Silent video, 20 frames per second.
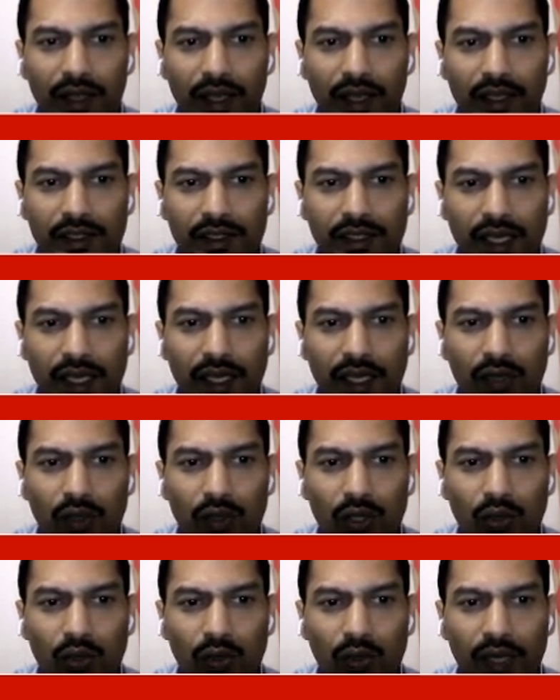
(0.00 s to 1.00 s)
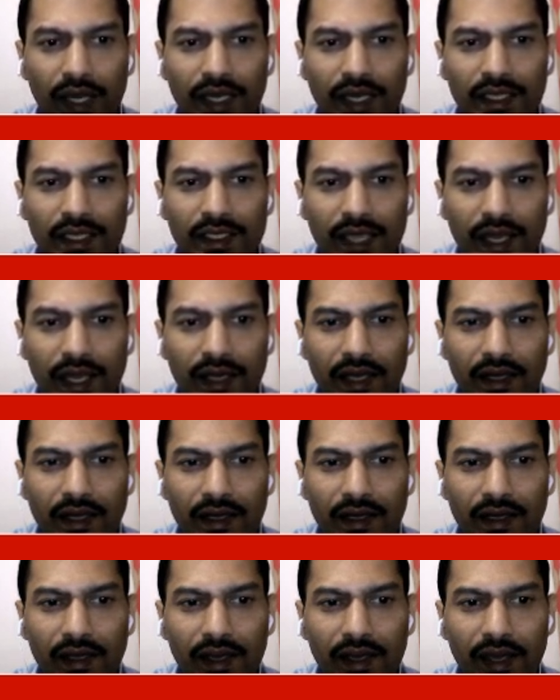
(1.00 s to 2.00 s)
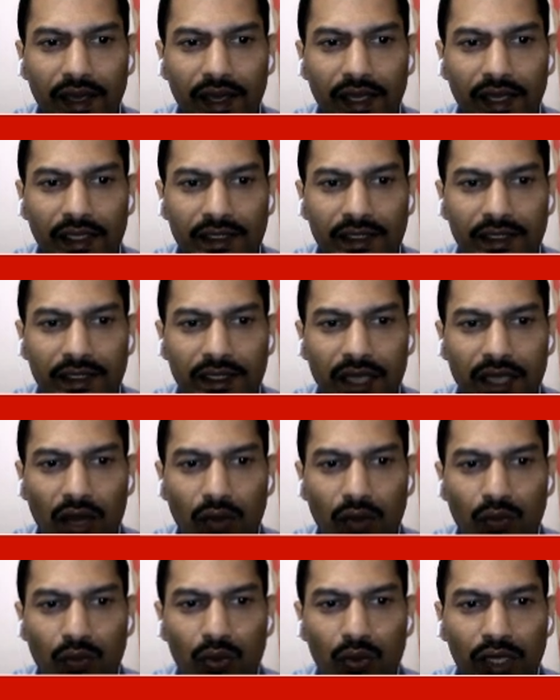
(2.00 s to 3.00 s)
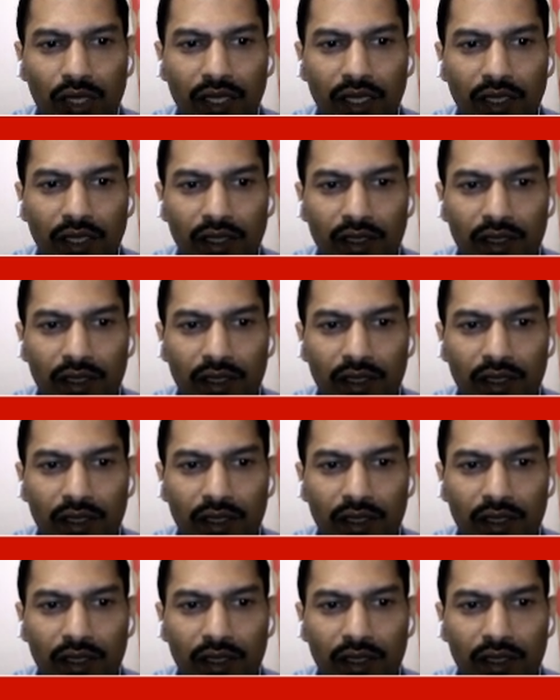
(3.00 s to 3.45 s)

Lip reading: psi equal to a sin kx. Now putting